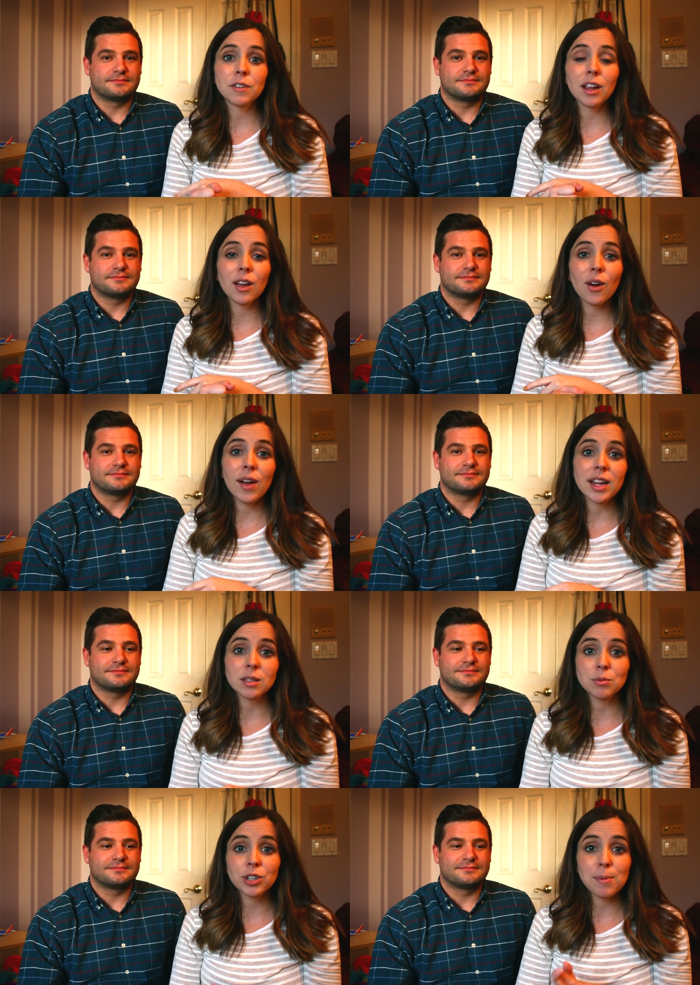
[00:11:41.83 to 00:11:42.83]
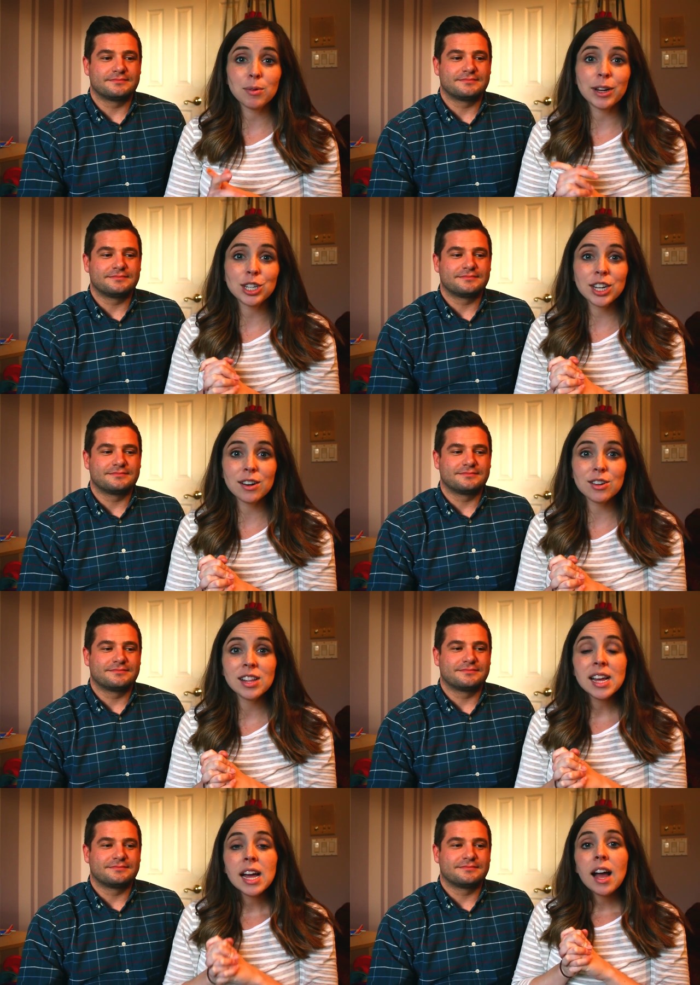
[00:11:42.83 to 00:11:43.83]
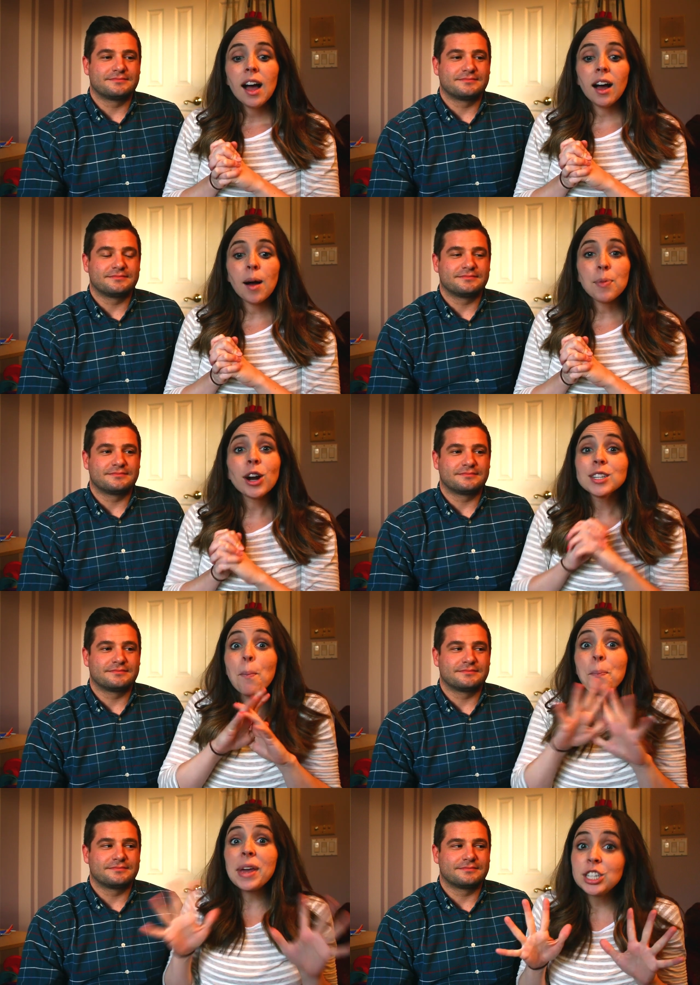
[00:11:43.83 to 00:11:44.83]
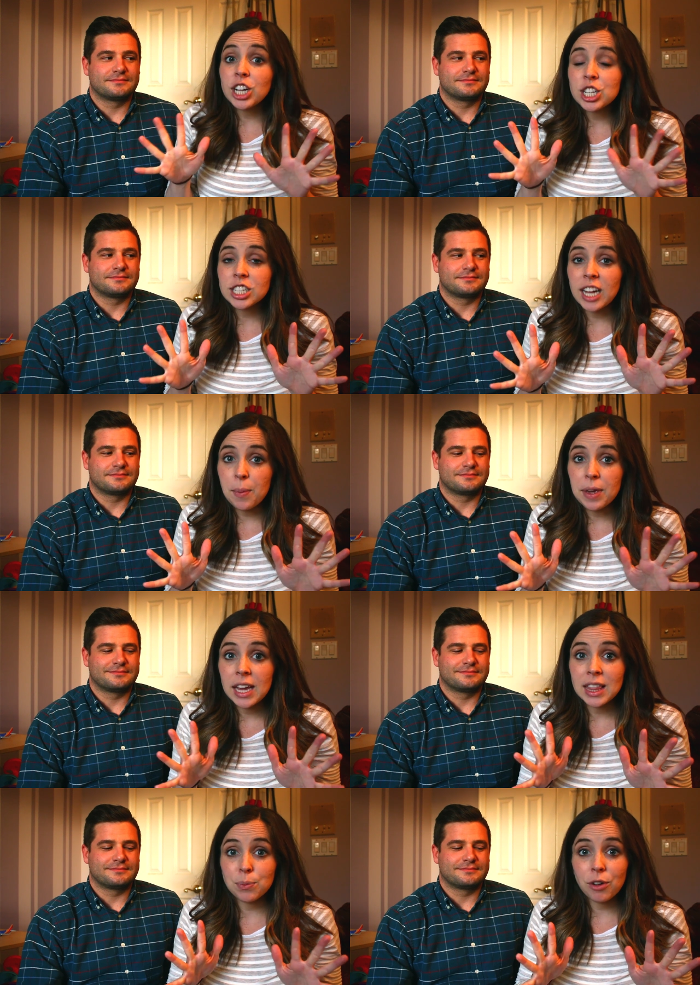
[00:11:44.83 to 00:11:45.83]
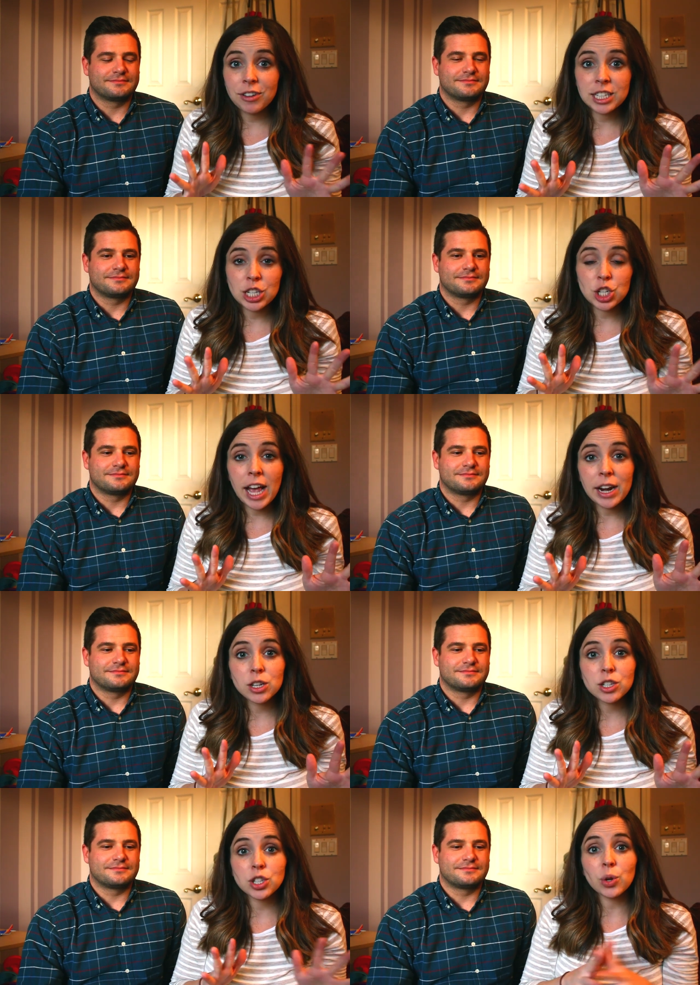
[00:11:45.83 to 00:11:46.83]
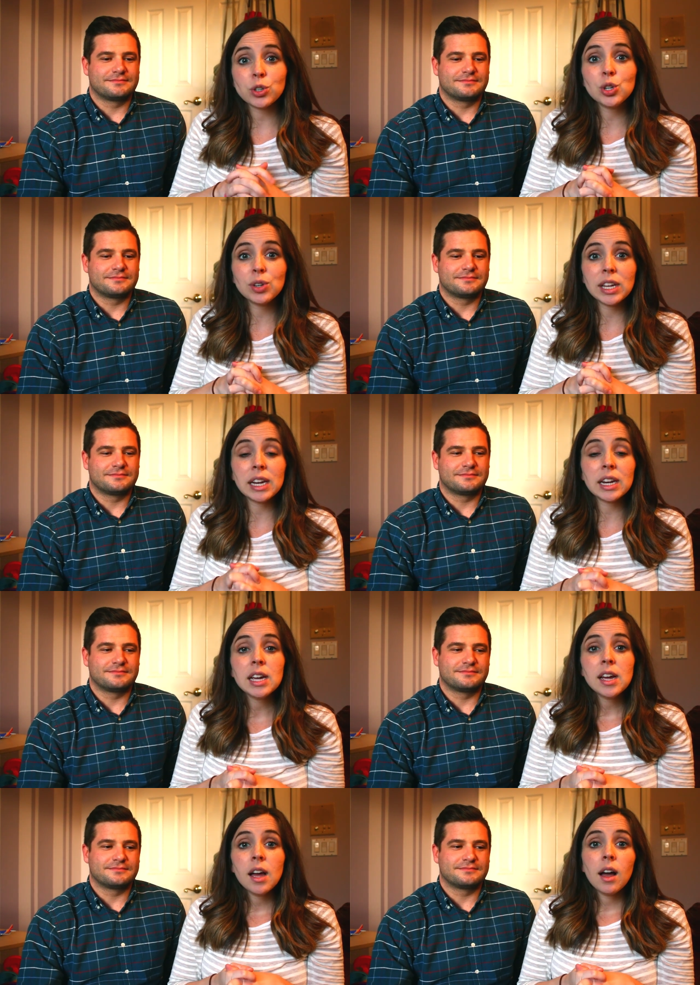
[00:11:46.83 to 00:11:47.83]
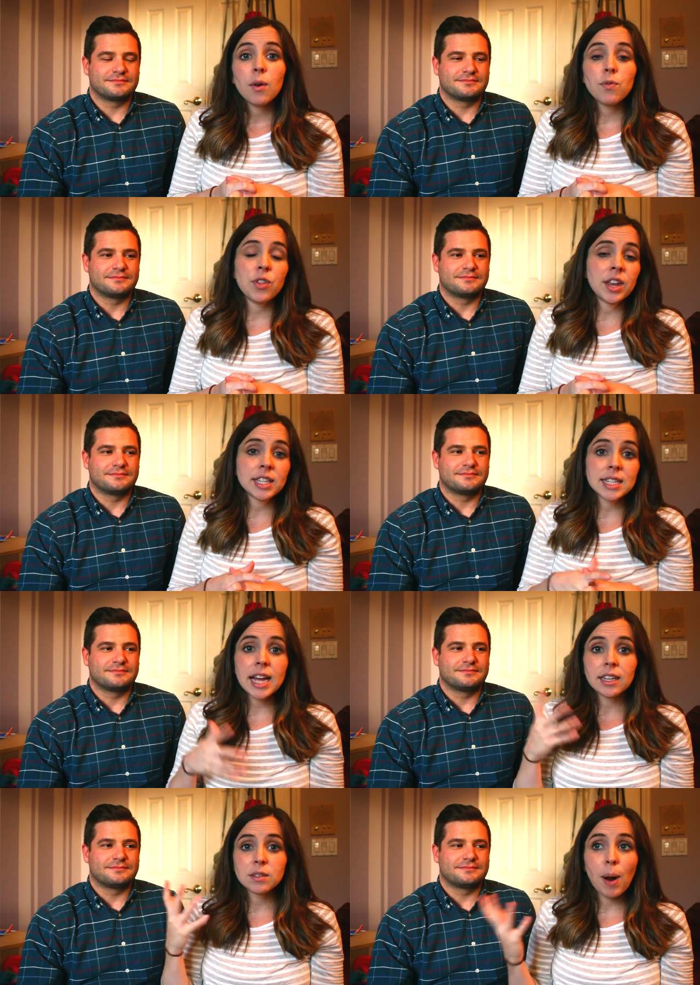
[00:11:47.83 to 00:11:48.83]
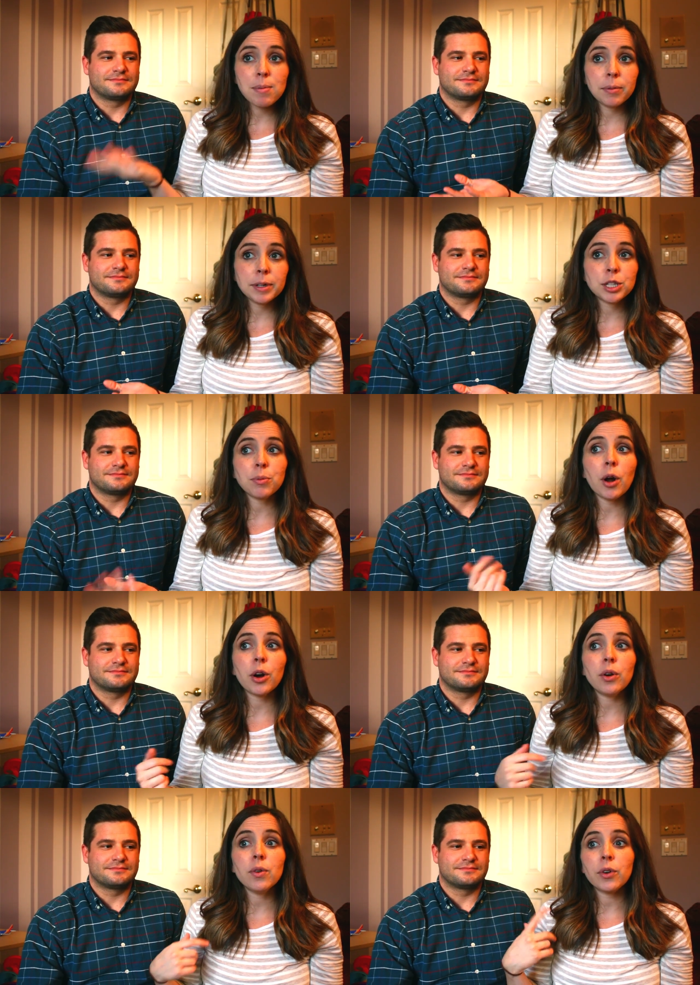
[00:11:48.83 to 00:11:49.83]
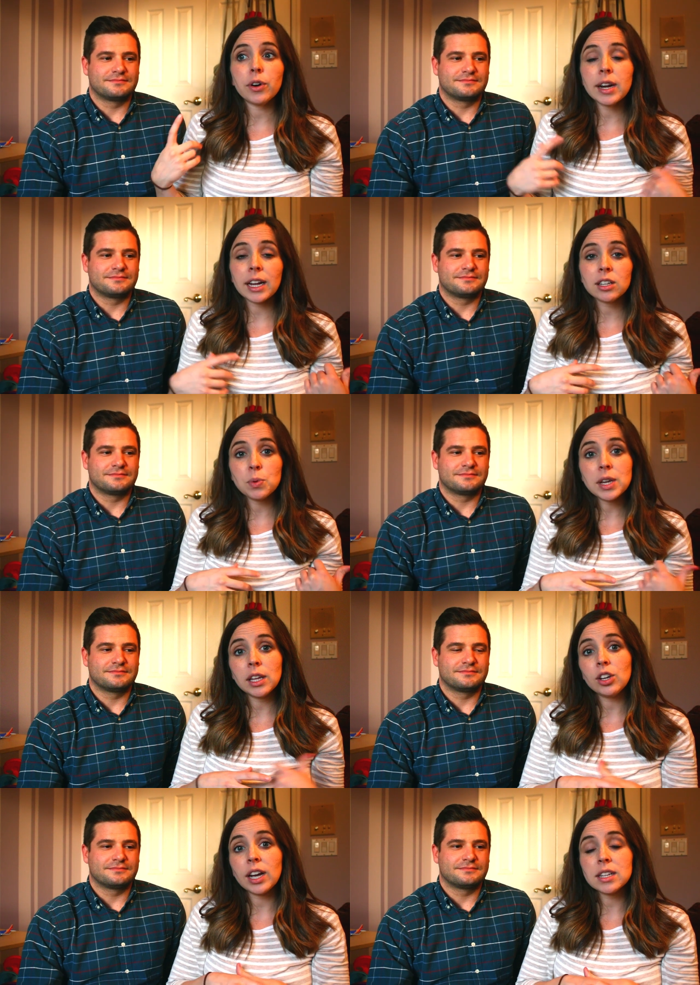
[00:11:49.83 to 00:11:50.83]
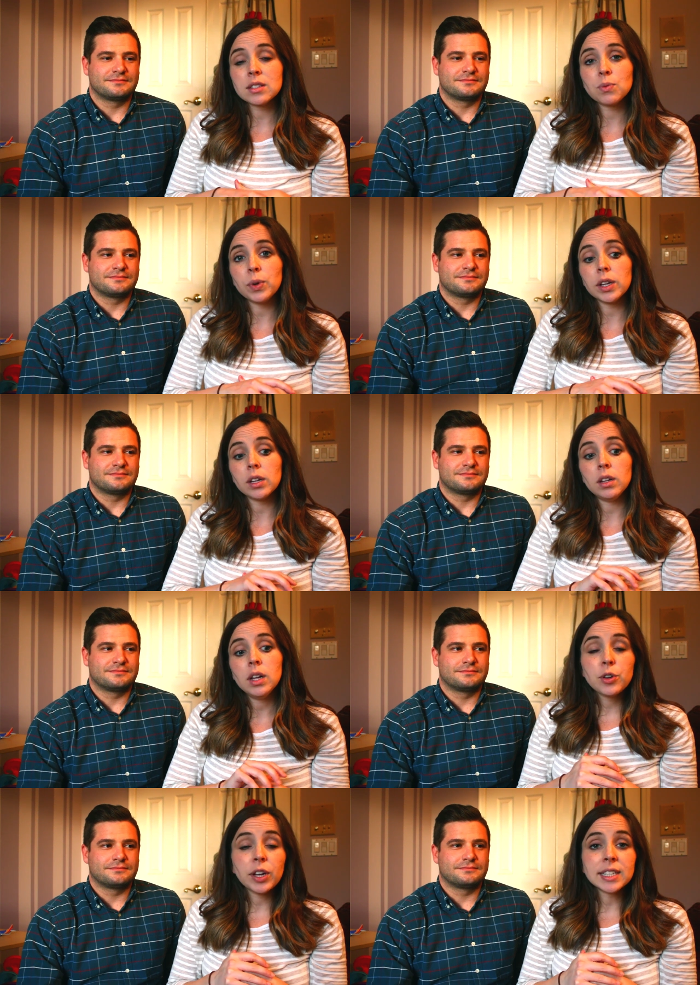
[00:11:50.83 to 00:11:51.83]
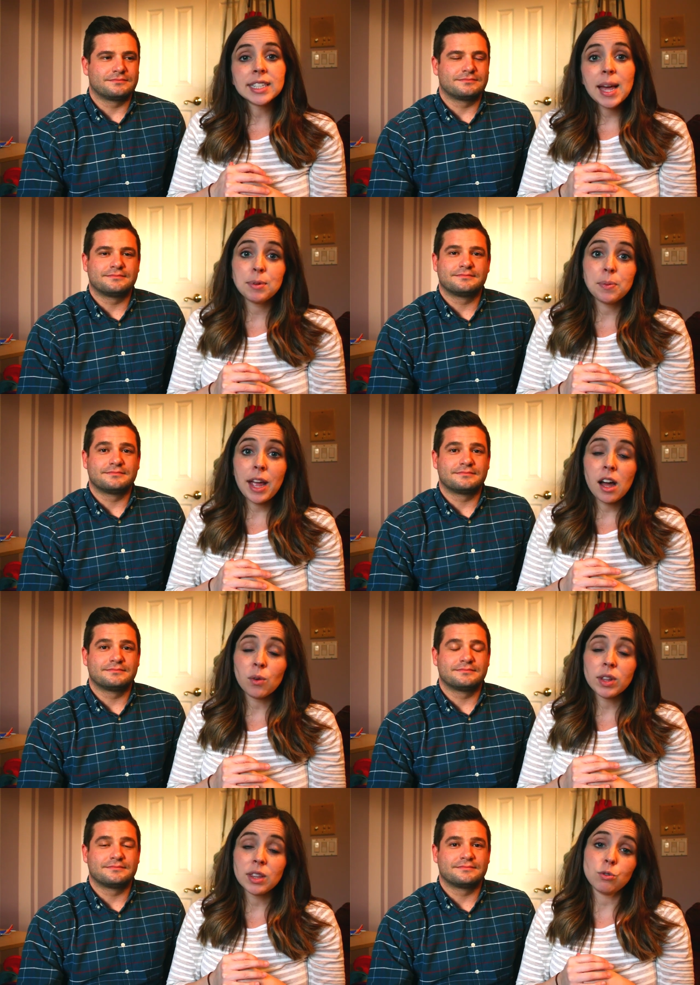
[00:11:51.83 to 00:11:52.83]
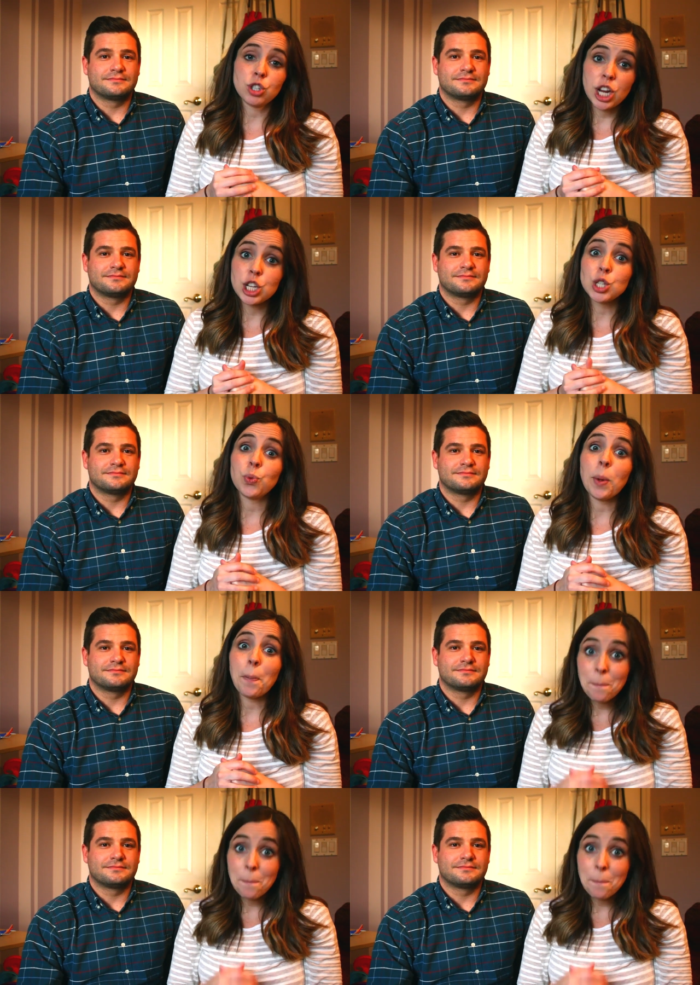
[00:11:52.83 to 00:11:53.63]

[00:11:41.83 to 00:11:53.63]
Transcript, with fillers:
Speaker 1: video and subscribe to my channel. There are some big changes coming in the Bruffington channel, so tune in this next, probably tomorrow or next week, and you can stay up to date on what those changes will